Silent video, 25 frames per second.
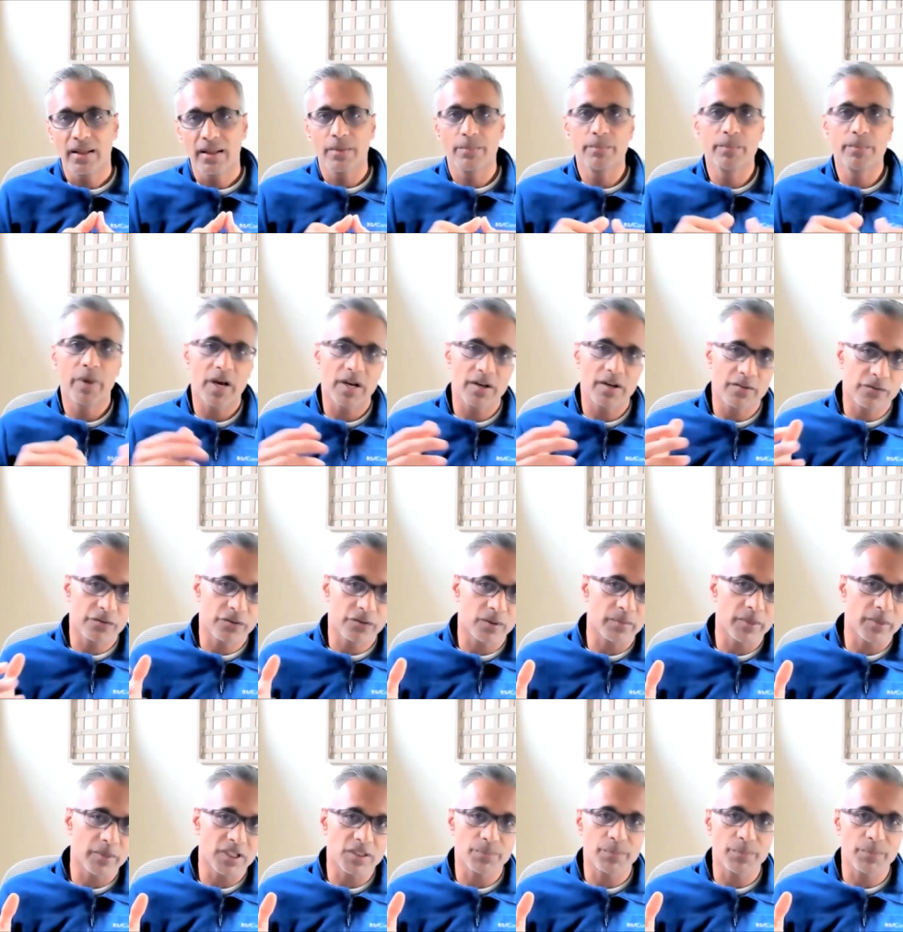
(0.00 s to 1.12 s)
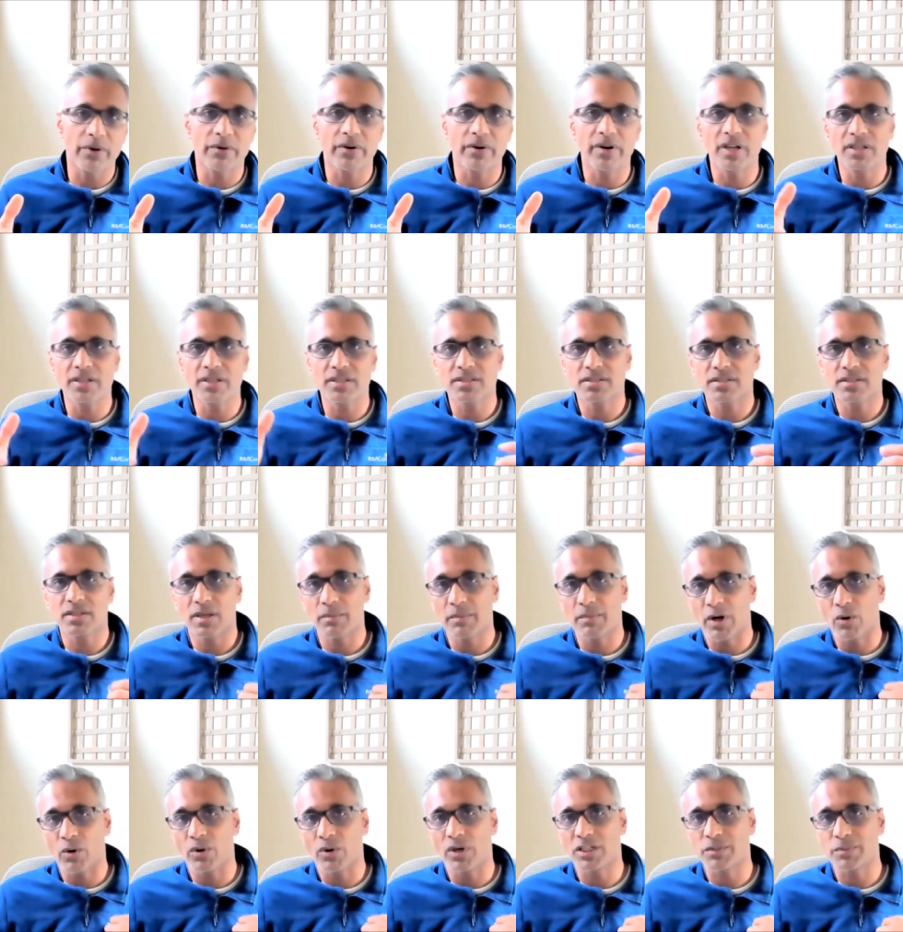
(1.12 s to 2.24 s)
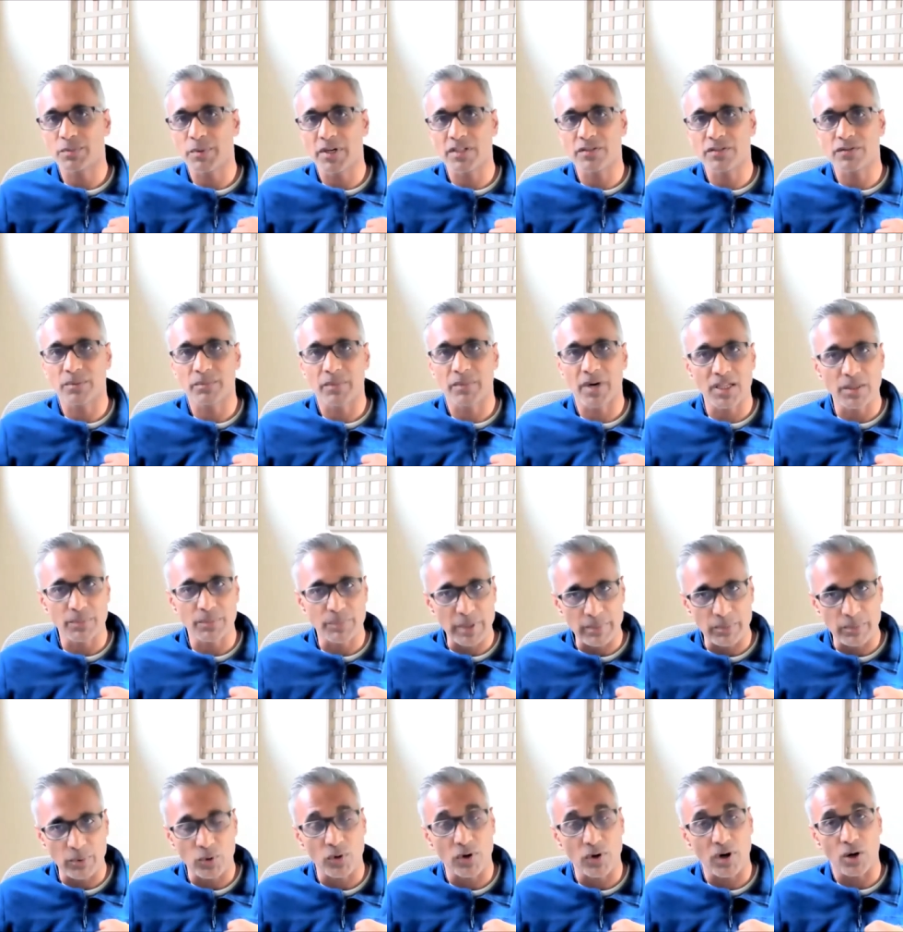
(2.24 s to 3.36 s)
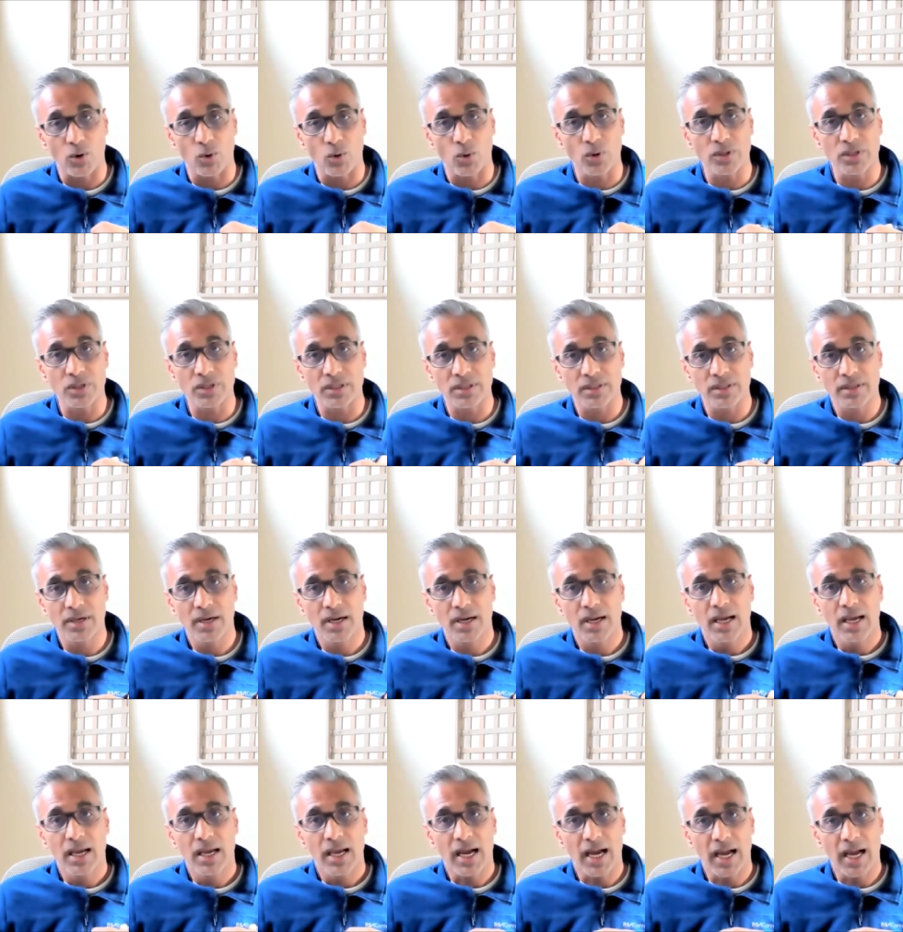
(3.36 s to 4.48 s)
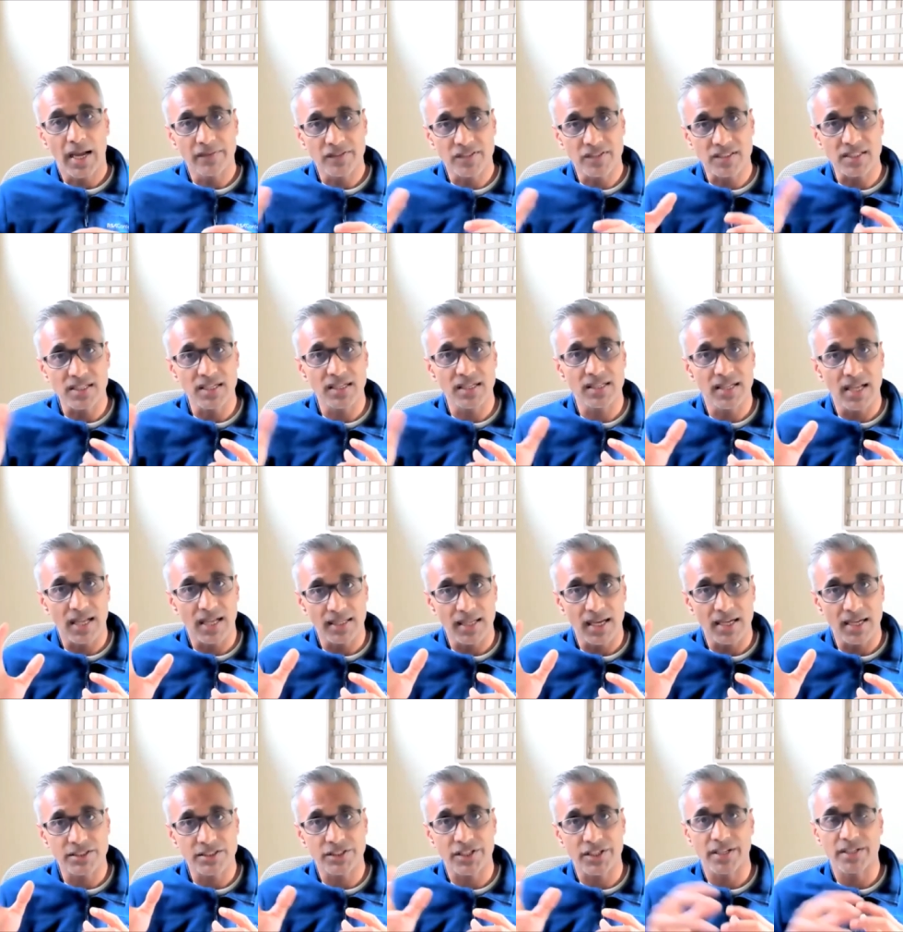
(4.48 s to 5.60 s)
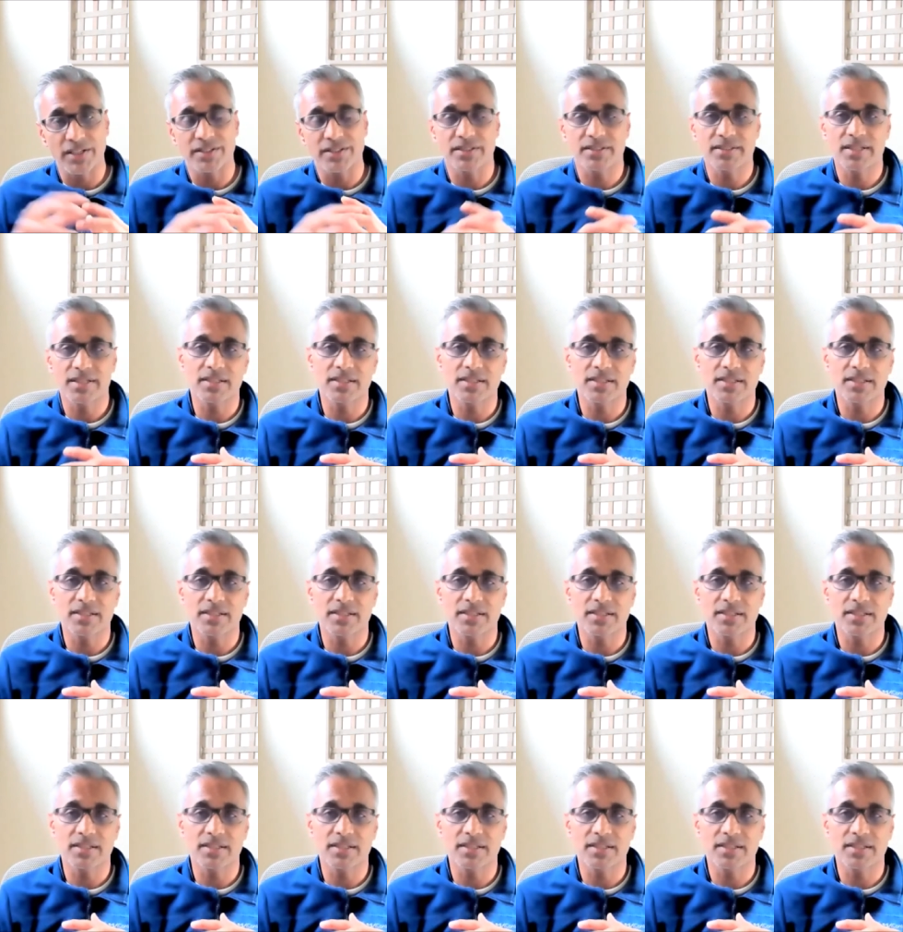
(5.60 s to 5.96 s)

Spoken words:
But from experience, in my own experience, from other people who are older, I've seen that that changes.